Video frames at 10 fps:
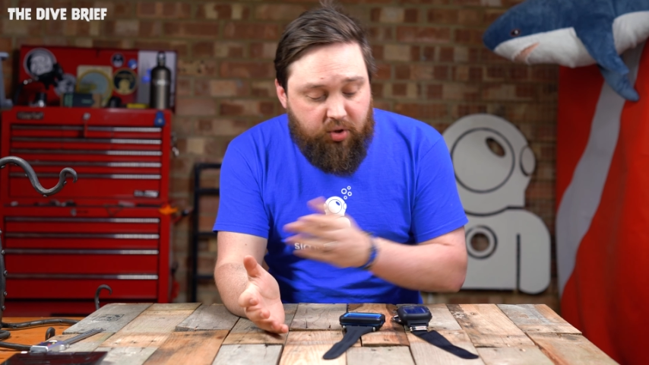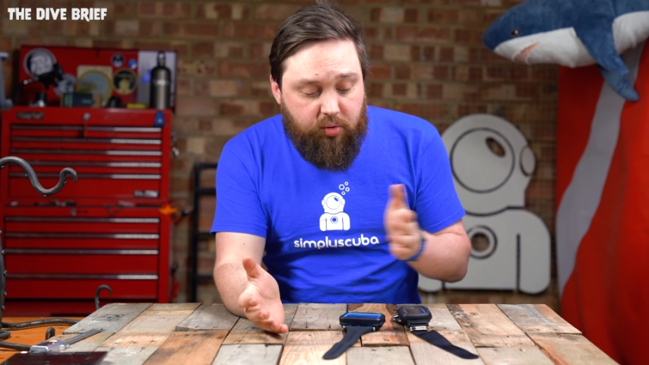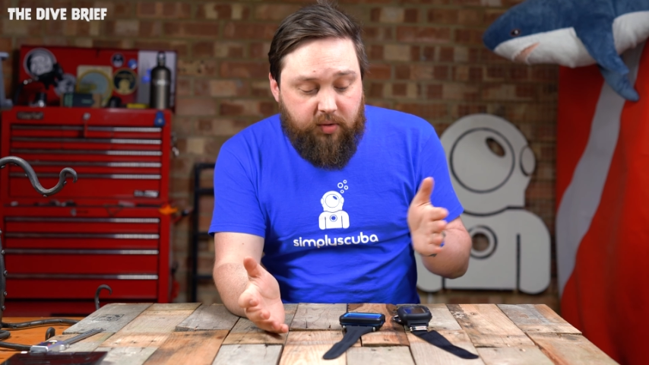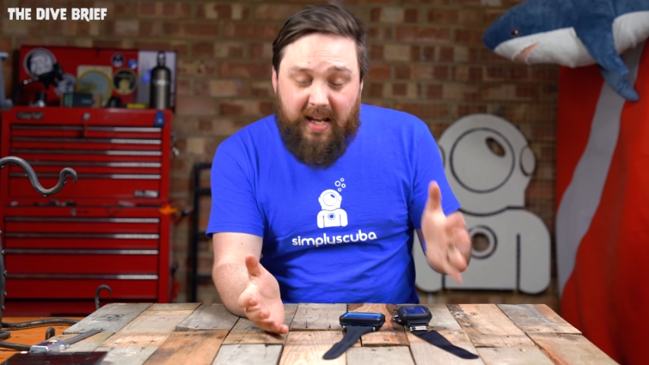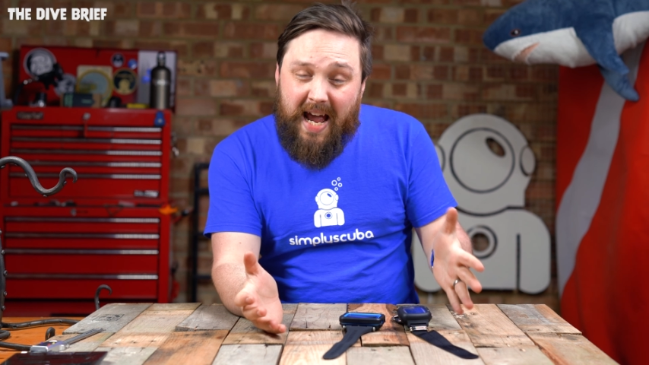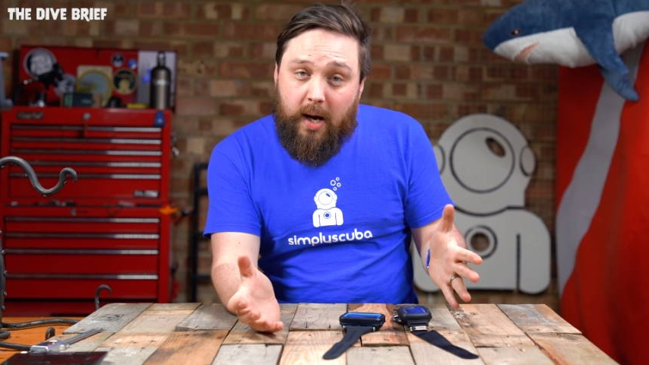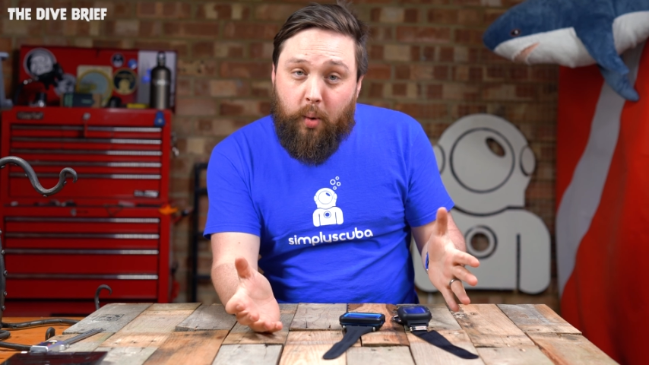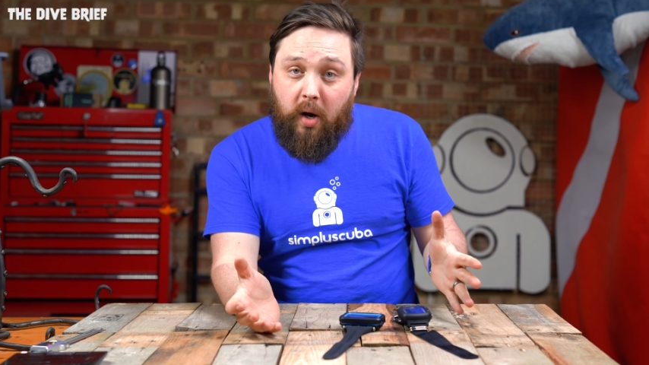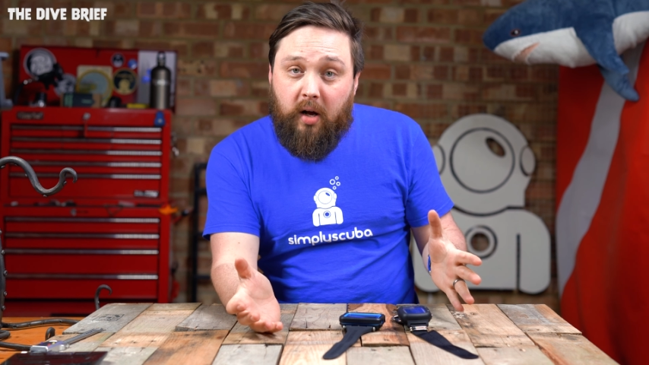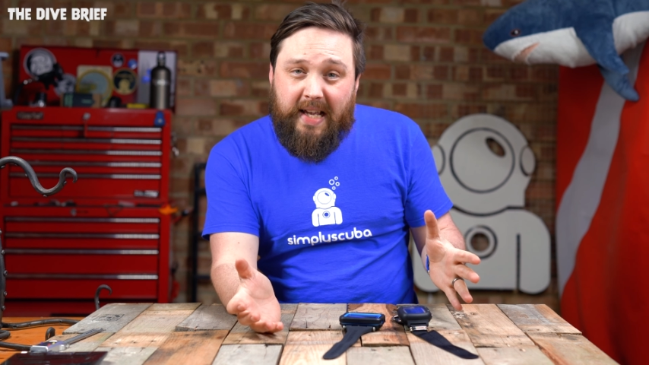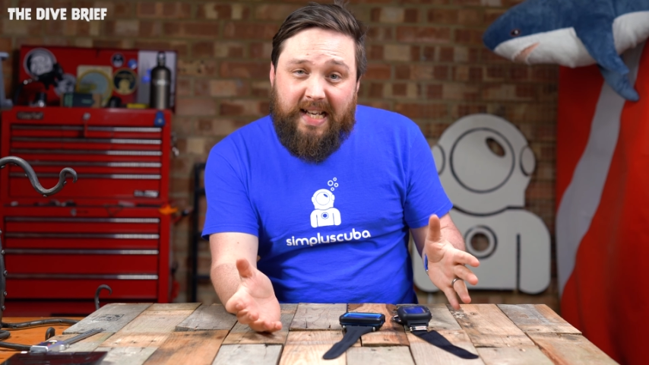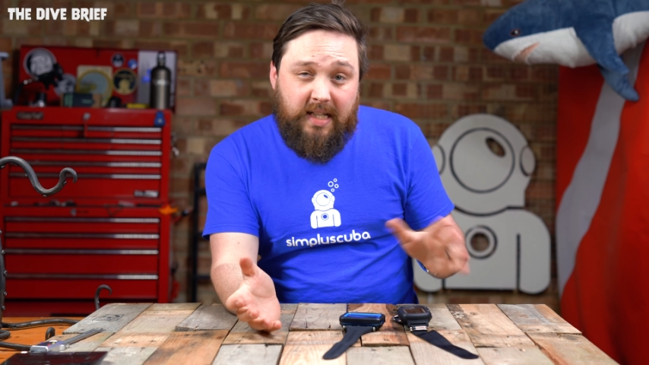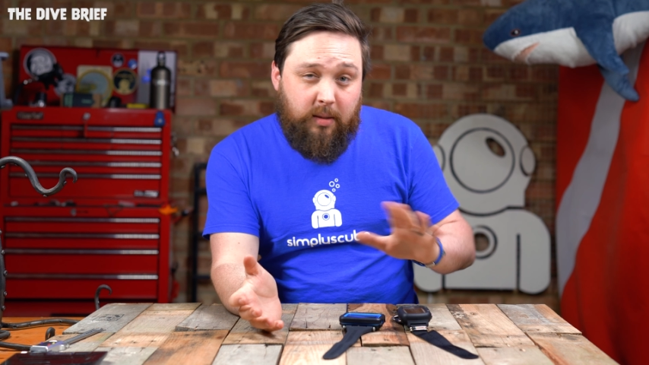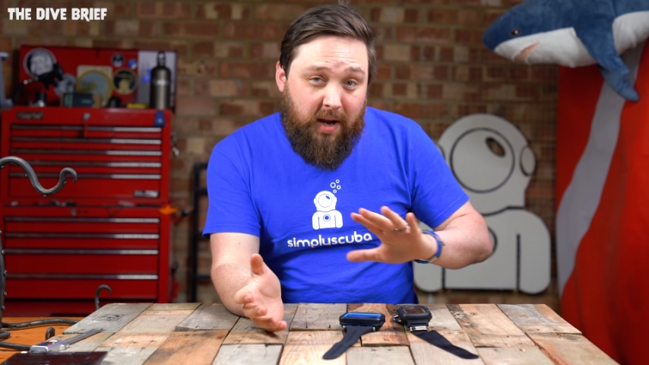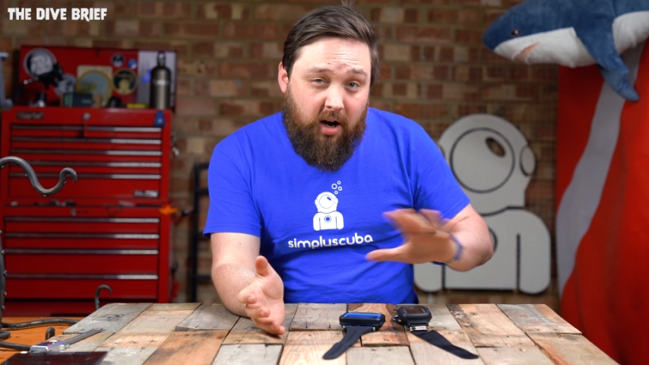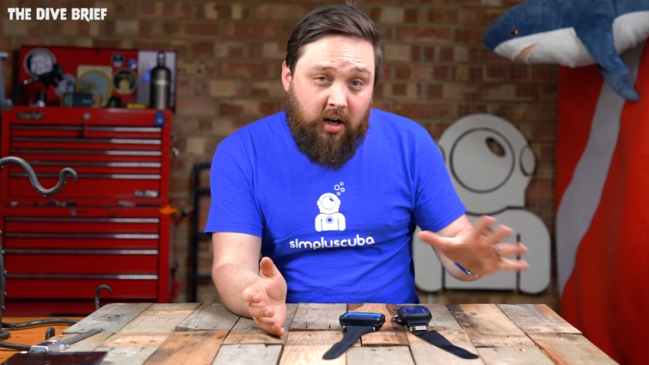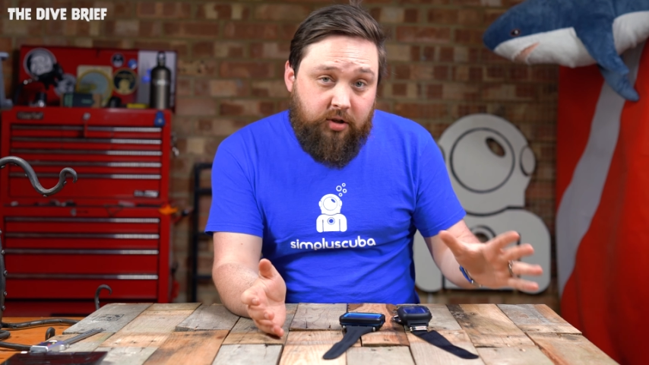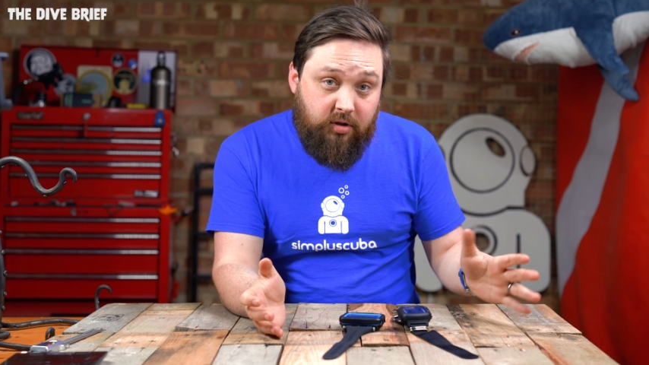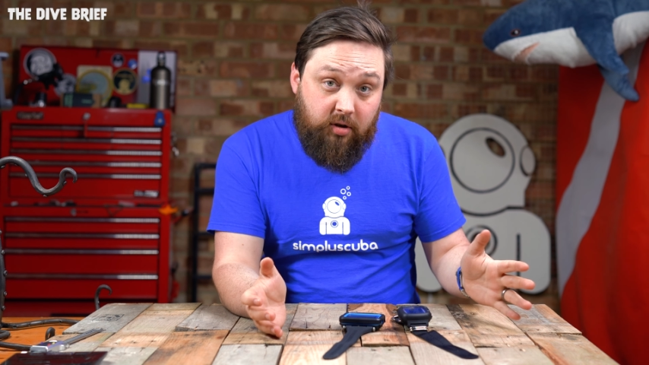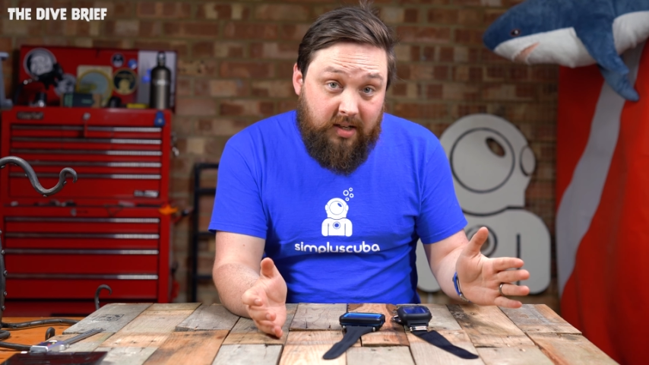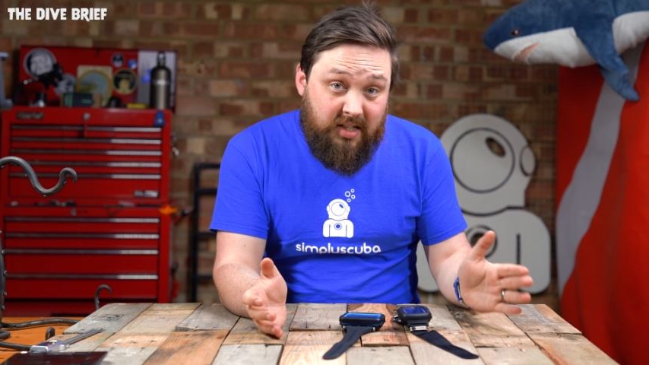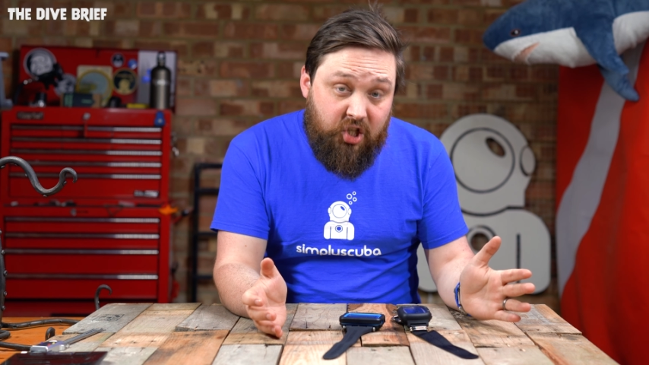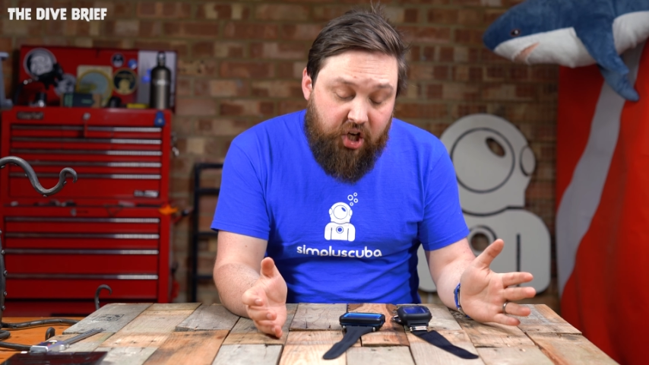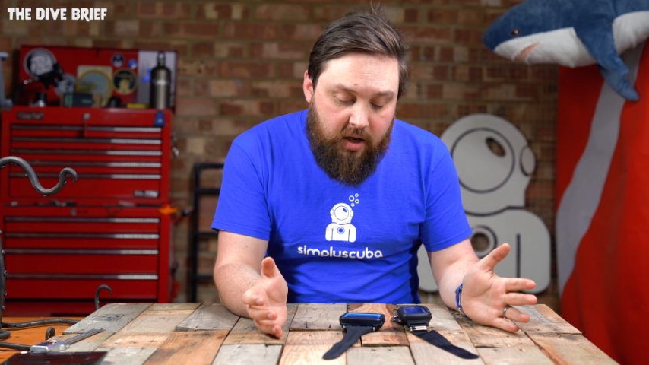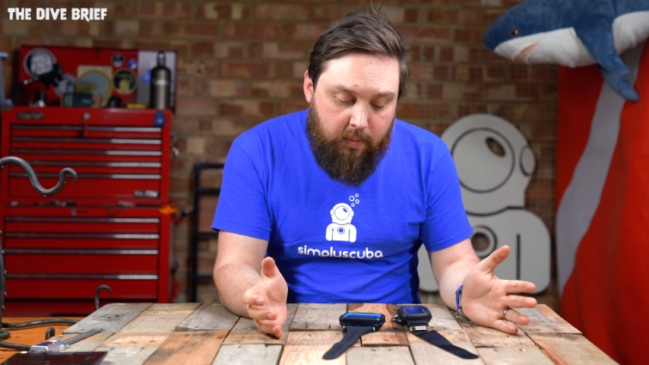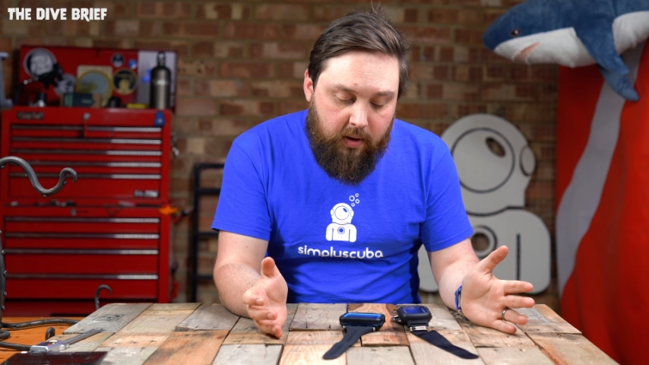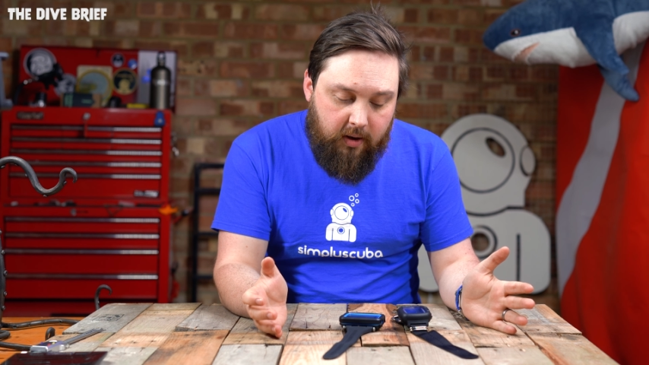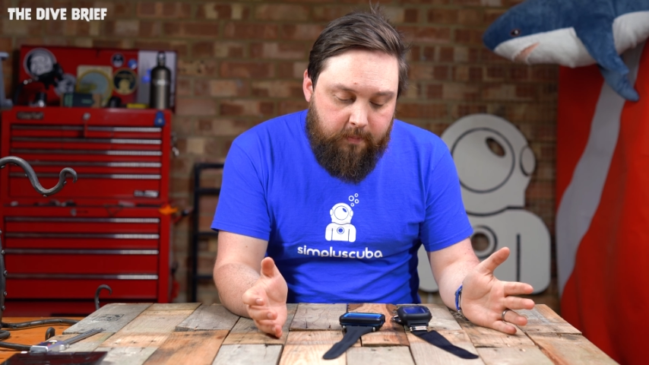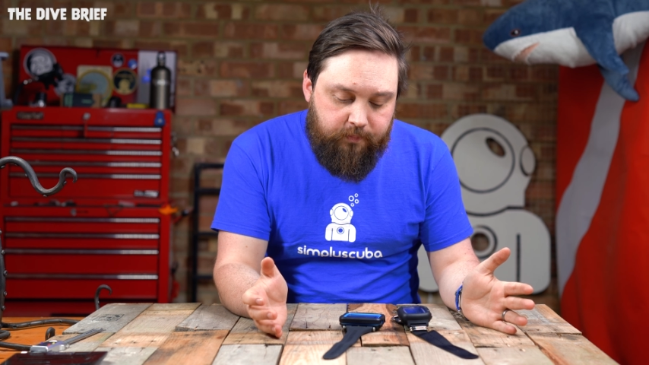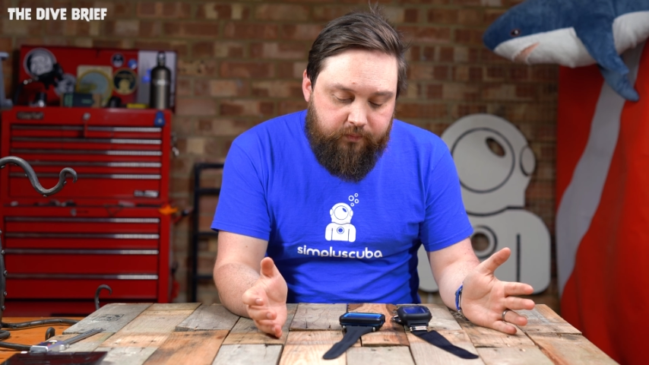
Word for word: Sure, the Aqualung is about $100 cheaper,